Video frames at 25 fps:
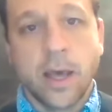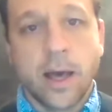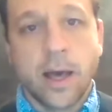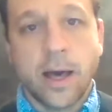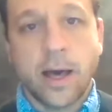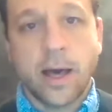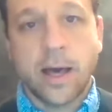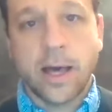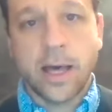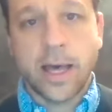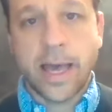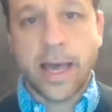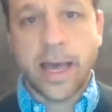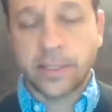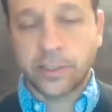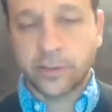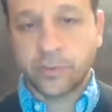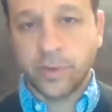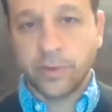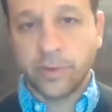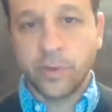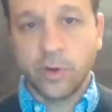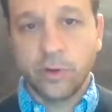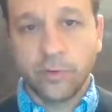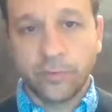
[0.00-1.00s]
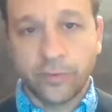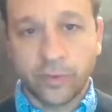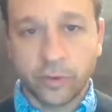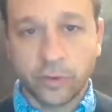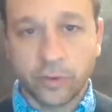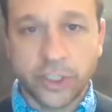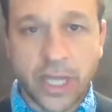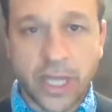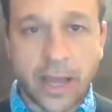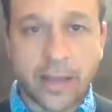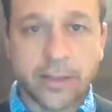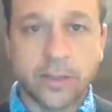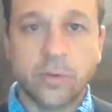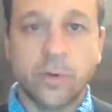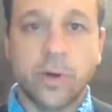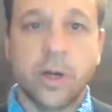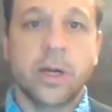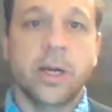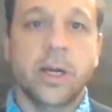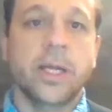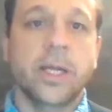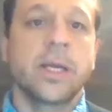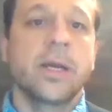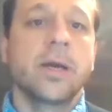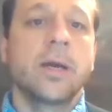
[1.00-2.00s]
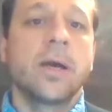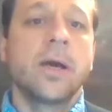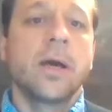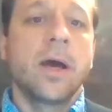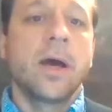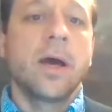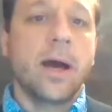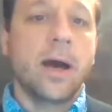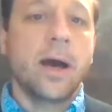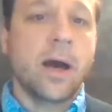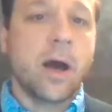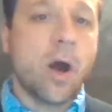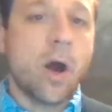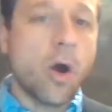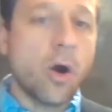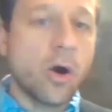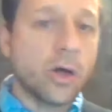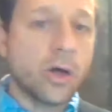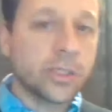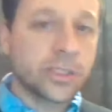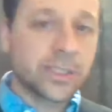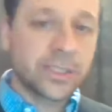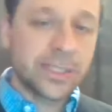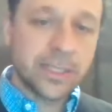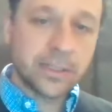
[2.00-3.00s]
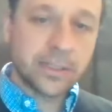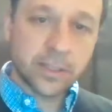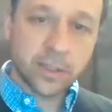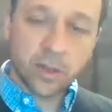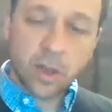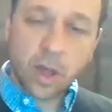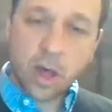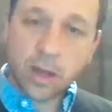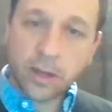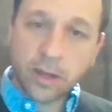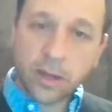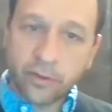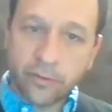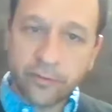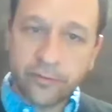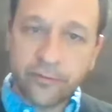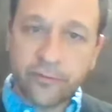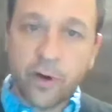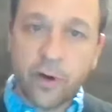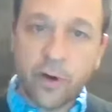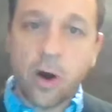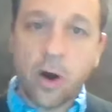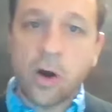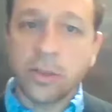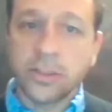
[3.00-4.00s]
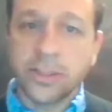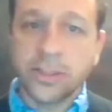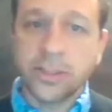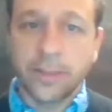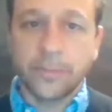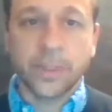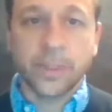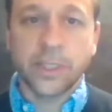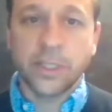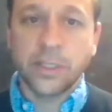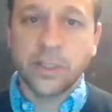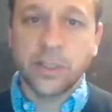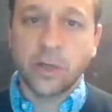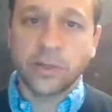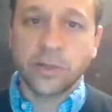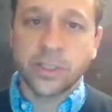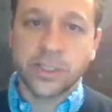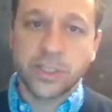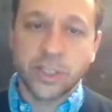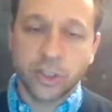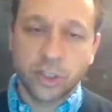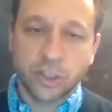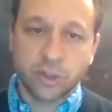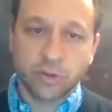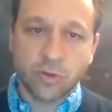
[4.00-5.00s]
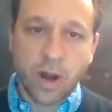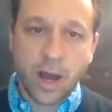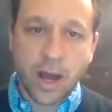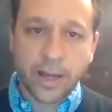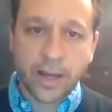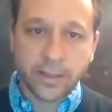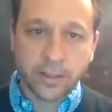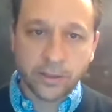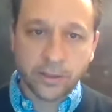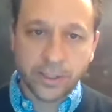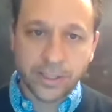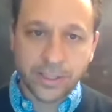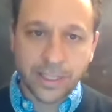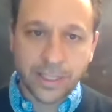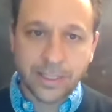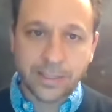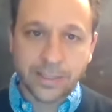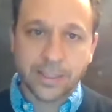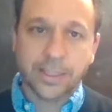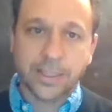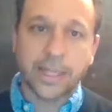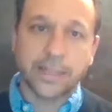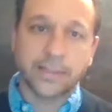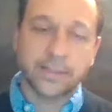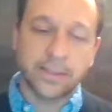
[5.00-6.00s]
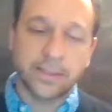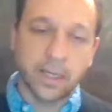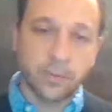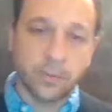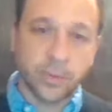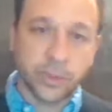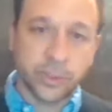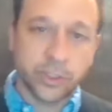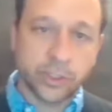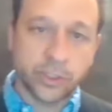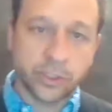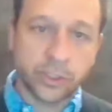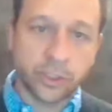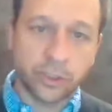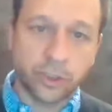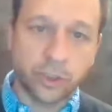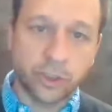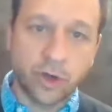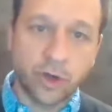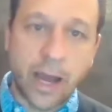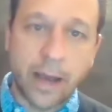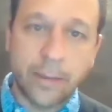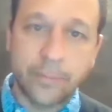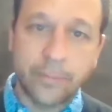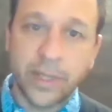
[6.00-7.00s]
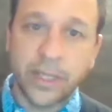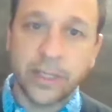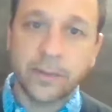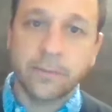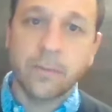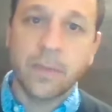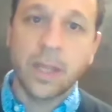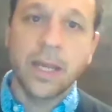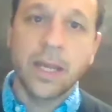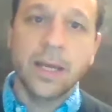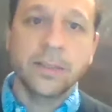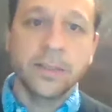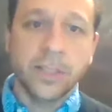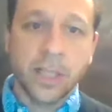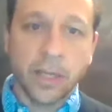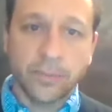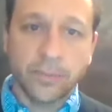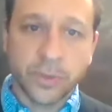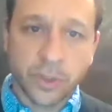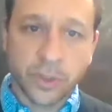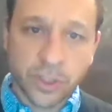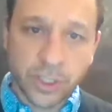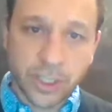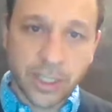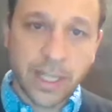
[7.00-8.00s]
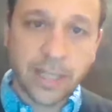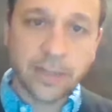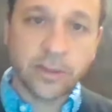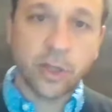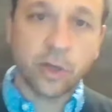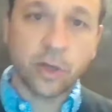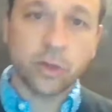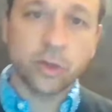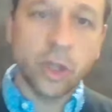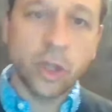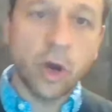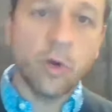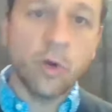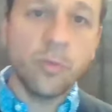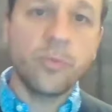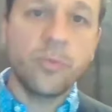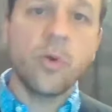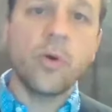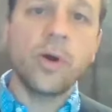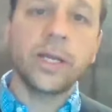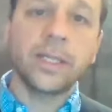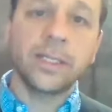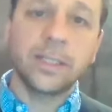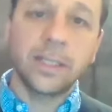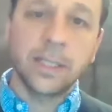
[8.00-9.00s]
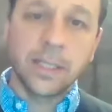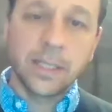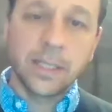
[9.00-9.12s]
as we move through January. All season long in the fall, typically known as the drier season, as temperatures are dropping. Temperatures are going to hit their low point